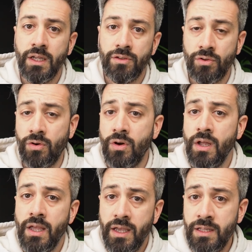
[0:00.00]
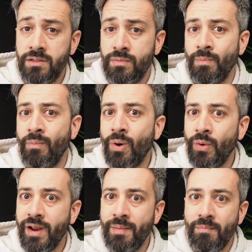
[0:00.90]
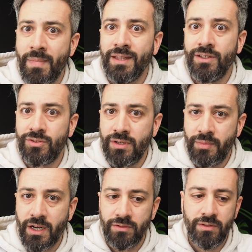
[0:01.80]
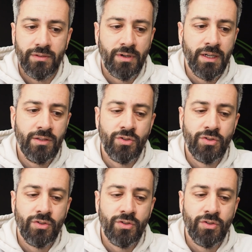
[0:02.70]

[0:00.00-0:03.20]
So it's more a mandatory practice, right?